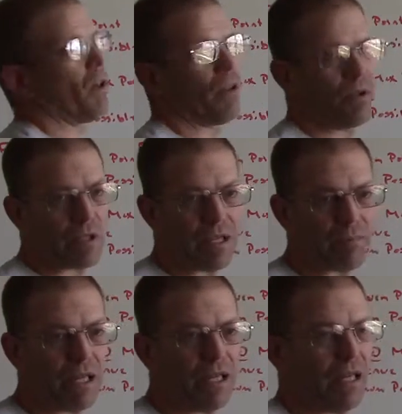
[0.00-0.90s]
we're losing
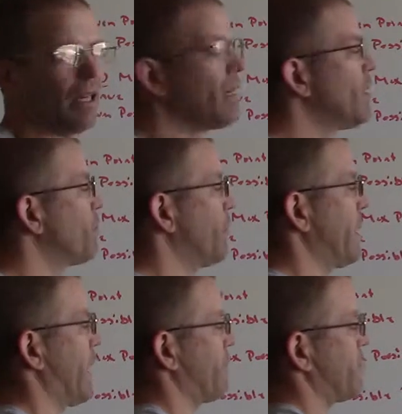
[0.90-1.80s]
money. We
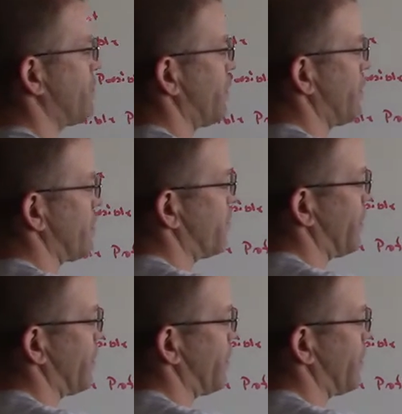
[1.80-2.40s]
have to produce